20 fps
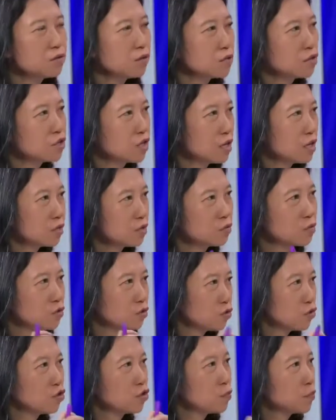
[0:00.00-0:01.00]
that China
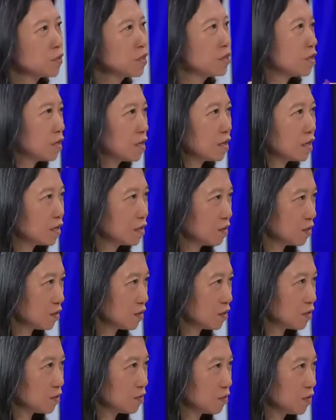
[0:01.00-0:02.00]
wants to split
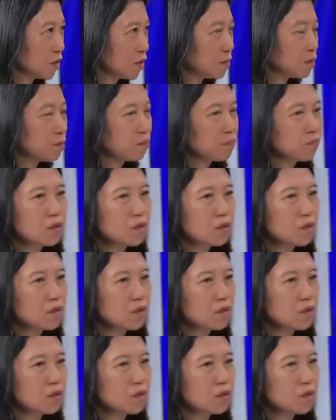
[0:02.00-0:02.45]
alliances, right?